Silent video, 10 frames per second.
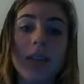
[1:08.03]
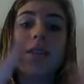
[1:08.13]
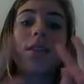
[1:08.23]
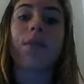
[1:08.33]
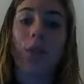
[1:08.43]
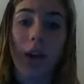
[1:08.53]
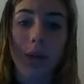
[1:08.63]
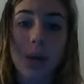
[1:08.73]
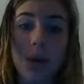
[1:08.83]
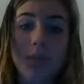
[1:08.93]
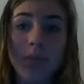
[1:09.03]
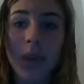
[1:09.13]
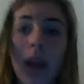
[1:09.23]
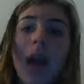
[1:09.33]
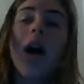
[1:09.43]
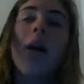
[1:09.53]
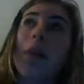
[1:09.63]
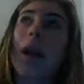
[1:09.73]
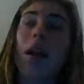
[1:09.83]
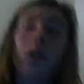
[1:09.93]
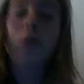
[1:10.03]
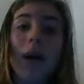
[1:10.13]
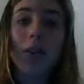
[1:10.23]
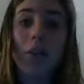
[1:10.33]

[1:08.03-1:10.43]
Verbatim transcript: isn't for everyone, but I don't know about